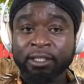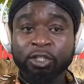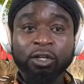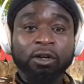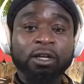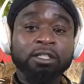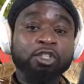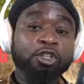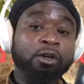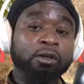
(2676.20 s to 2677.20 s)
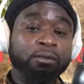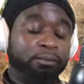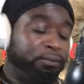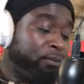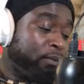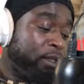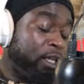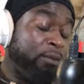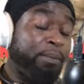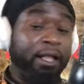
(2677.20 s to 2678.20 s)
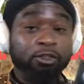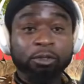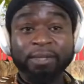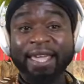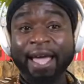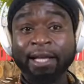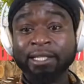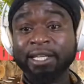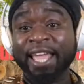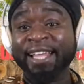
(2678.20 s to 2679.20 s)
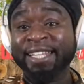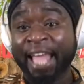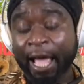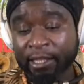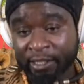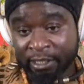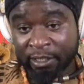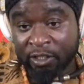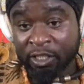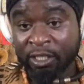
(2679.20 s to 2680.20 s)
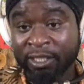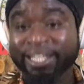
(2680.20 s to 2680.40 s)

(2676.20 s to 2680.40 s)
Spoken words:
because in Belgium they acted like Nazis.